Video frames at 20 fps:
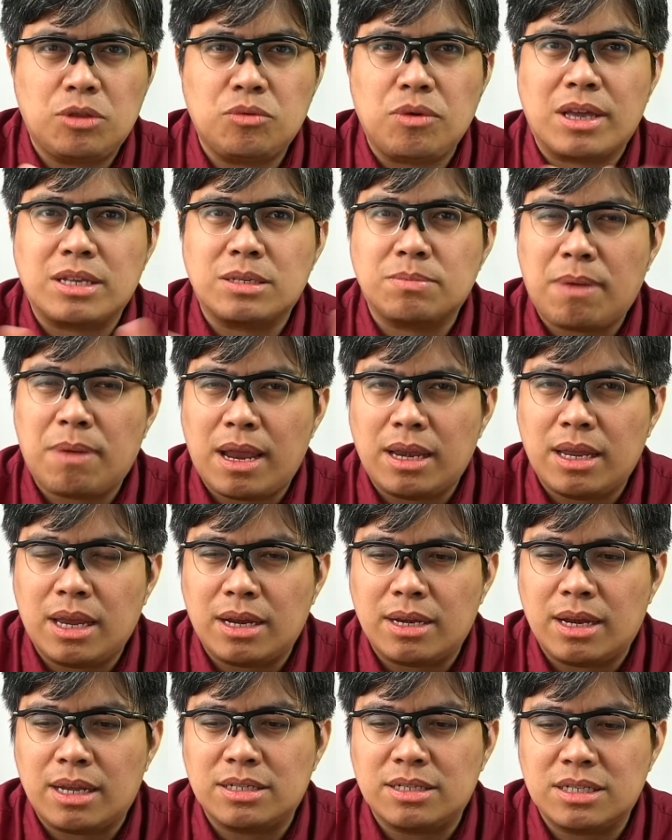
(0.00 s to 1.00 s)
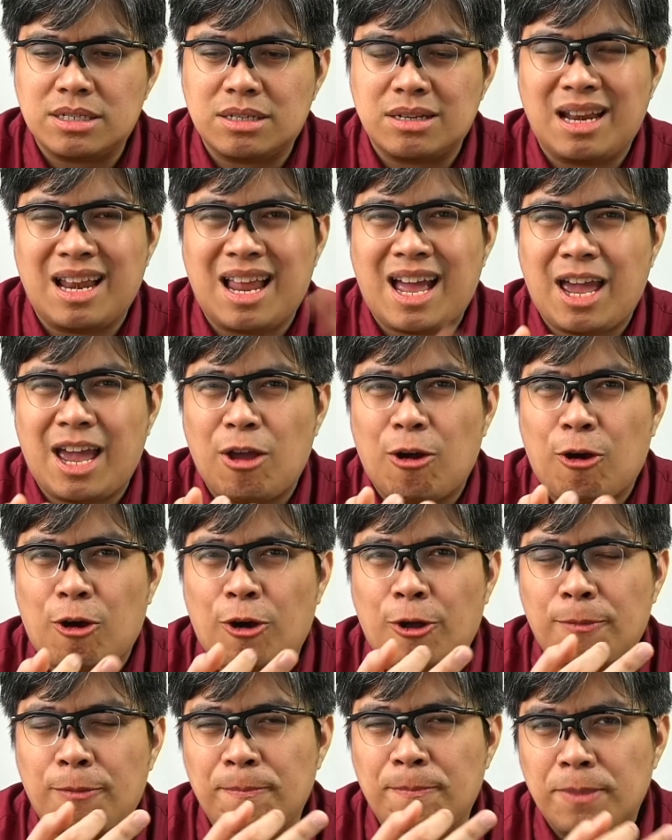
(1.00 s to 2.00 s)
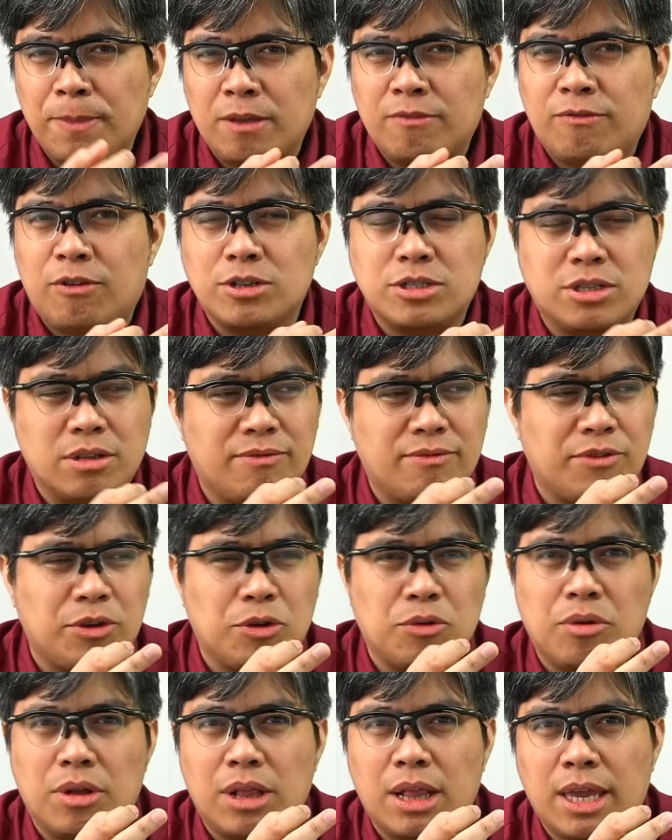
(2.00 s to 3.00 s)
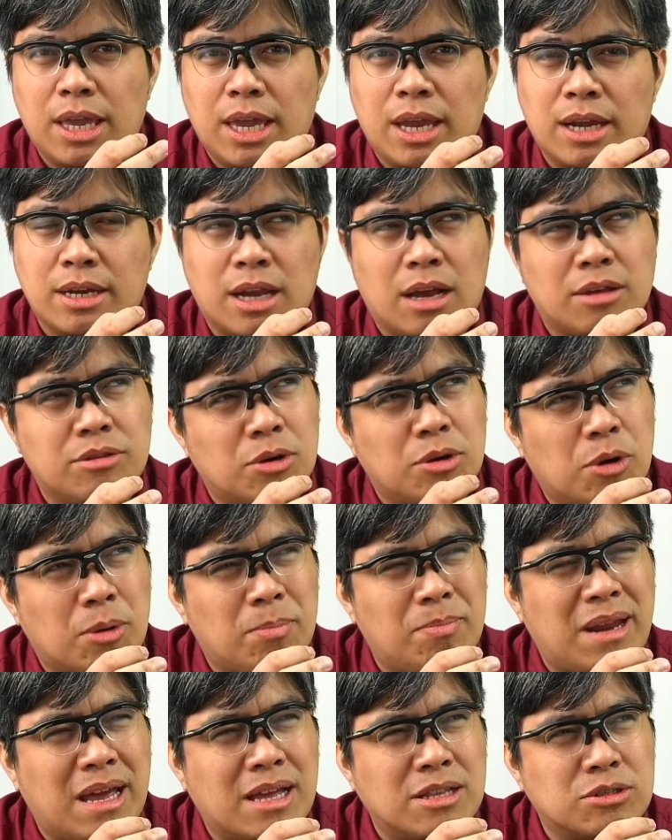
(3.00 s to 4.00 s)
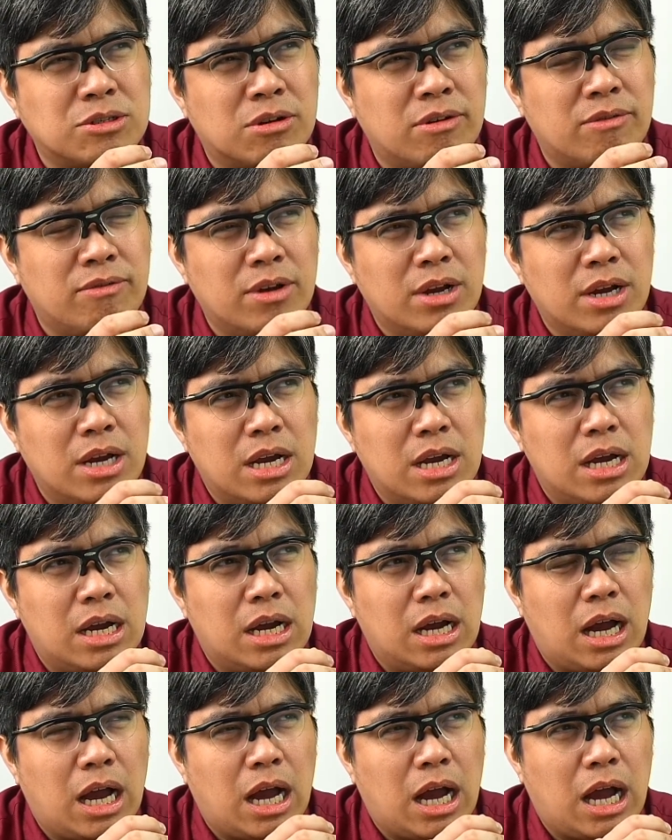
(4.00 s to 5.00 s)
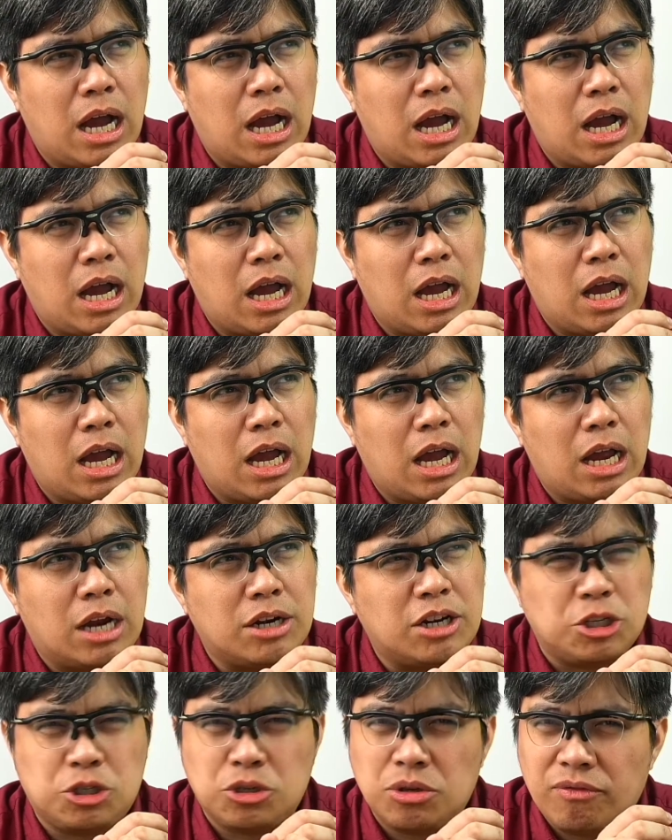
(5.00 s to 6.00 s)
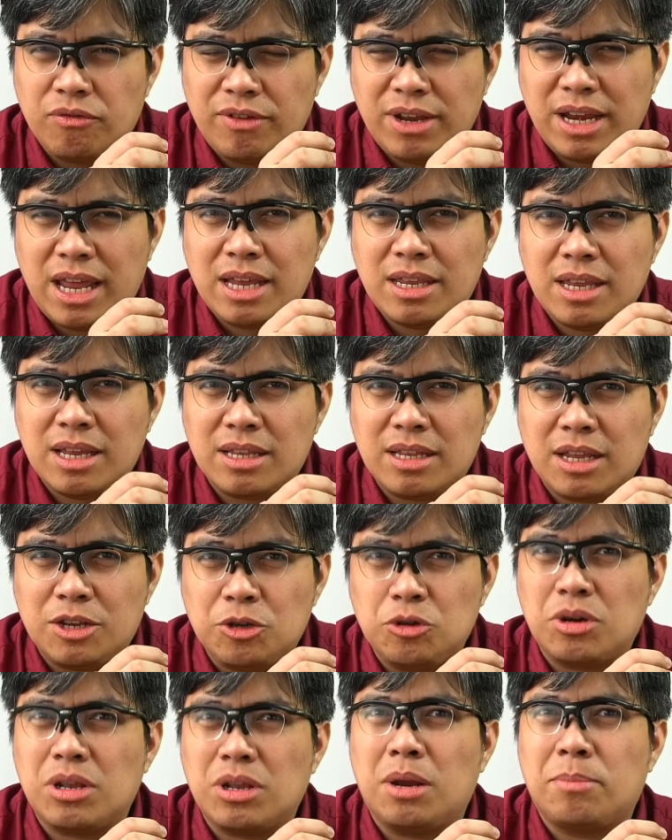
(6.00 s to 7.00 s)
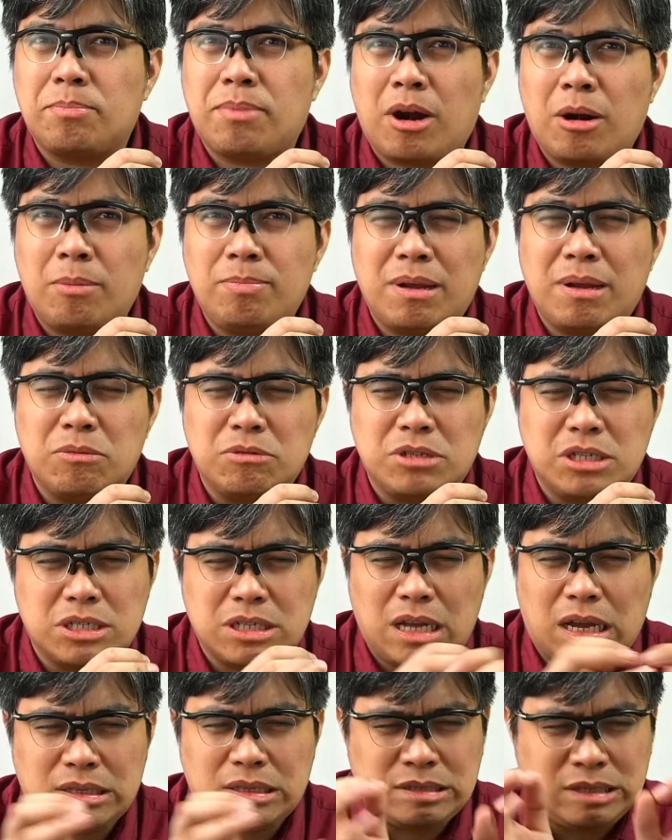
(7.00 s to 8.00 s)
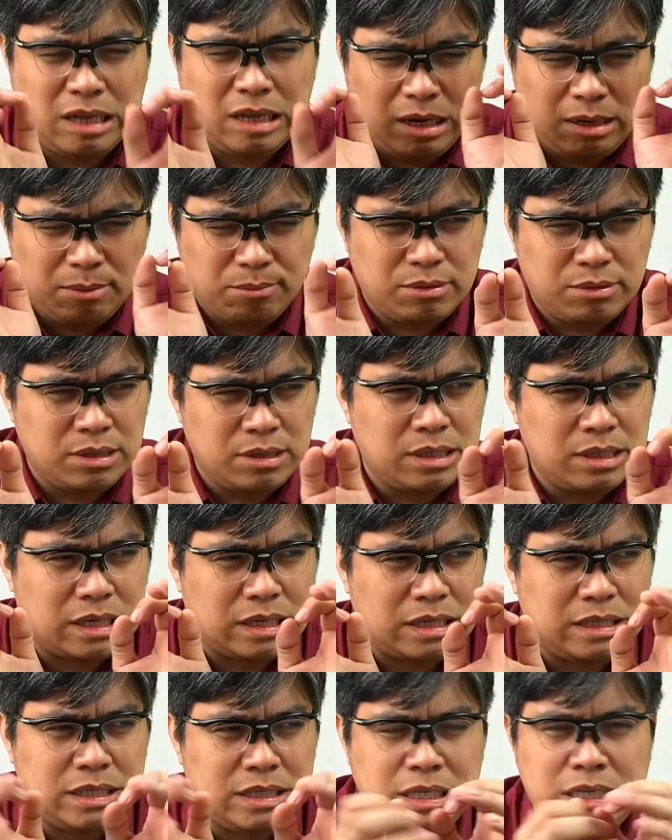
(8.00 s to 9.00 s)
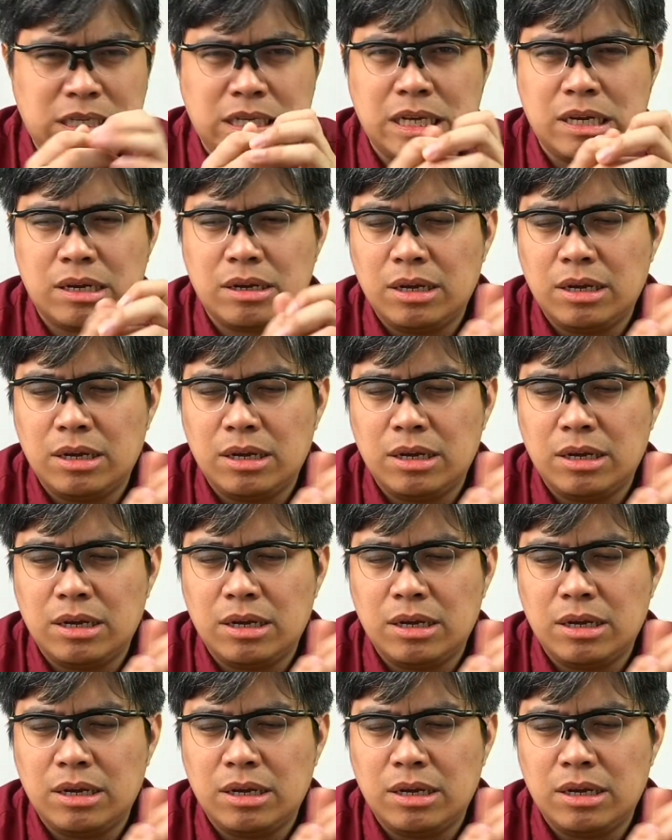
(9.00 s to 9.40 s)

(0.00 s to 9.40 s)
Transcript: expand here, not just rely on fossil fuel here. Now there were plans of uh, rejuvenating the nuclear power plant, which is a terrible idea.